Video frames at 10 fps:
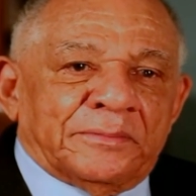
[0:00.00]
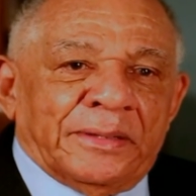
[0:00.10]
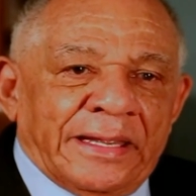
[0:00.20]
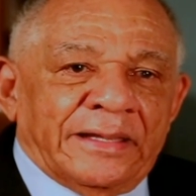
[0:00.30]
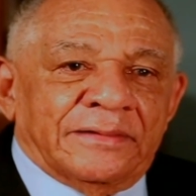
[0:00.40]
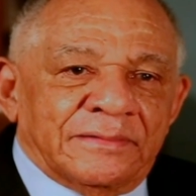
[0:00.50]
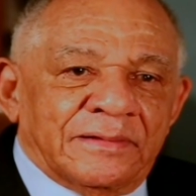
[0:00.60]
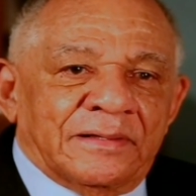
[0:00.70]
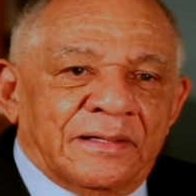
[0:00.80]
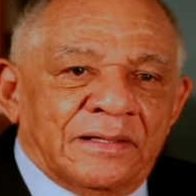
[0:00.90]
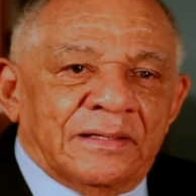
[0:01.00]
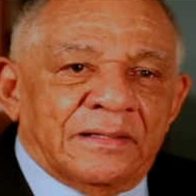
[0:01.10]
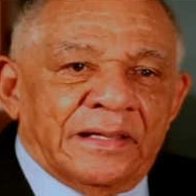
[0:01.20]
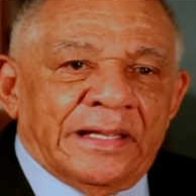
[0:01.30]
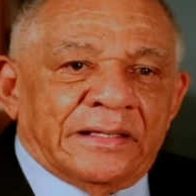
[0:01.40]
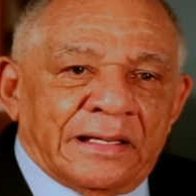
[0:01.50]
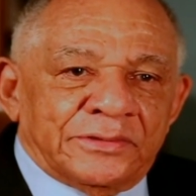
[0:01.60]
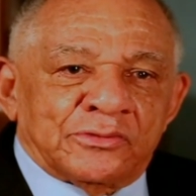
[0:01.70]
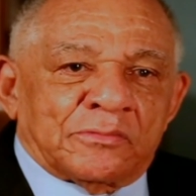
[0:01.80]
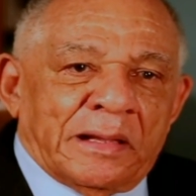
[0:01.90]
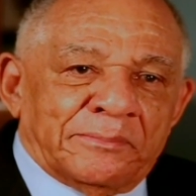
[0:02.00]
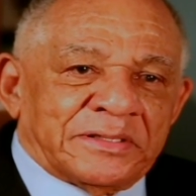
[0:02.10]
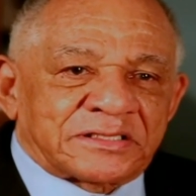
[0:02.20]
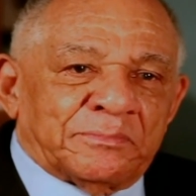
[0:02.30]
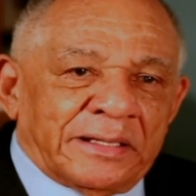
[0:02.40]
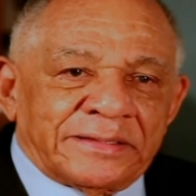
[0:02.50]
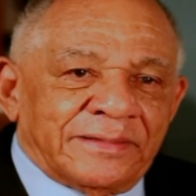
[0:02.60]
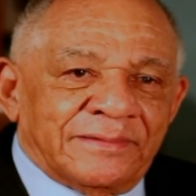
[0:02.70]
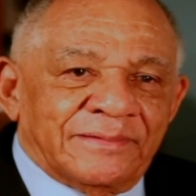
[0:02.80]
band. And you were my best buddy.